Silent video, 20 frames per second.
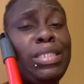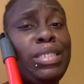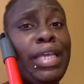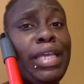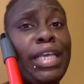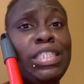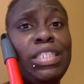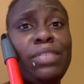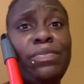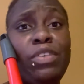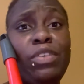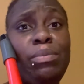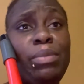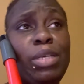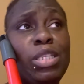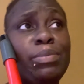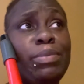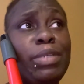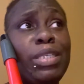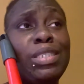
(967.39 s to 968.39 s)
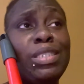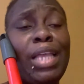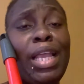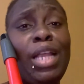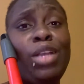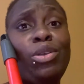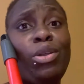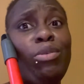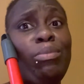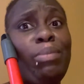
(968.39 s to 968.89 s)
nasty females because
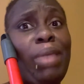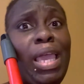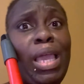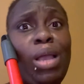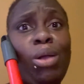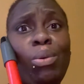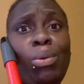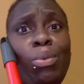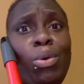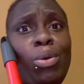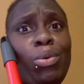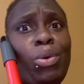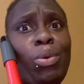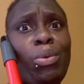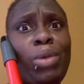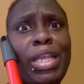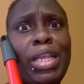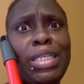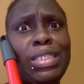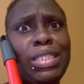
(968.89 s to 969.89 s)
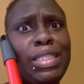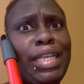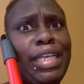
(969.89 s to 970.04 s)
ain't no man gonna want no lazy,